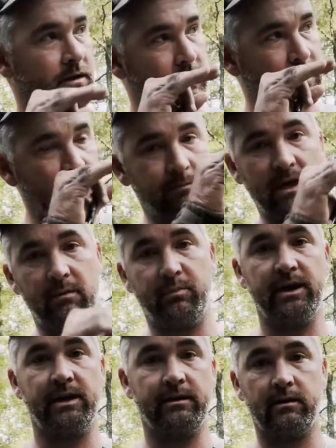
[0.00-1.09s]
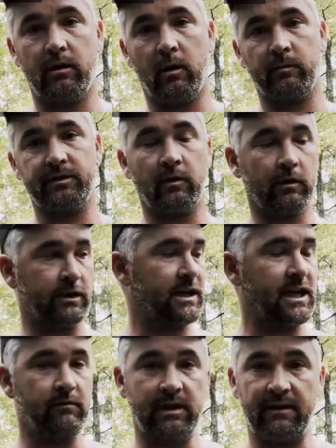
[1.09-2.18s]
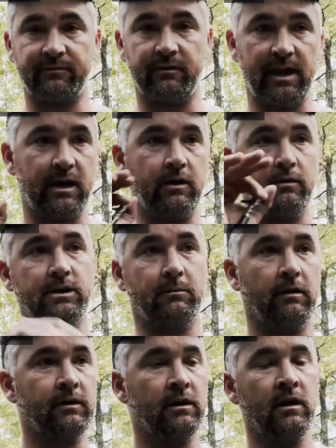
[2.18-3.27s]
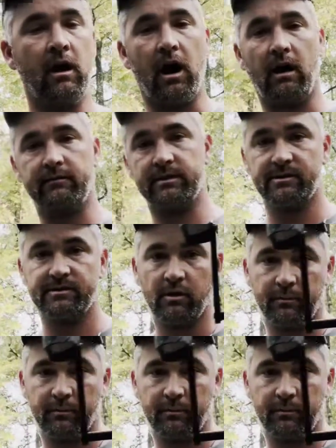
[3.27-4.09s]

keep that pin on the target even after the arrows come off. Obviously it's going to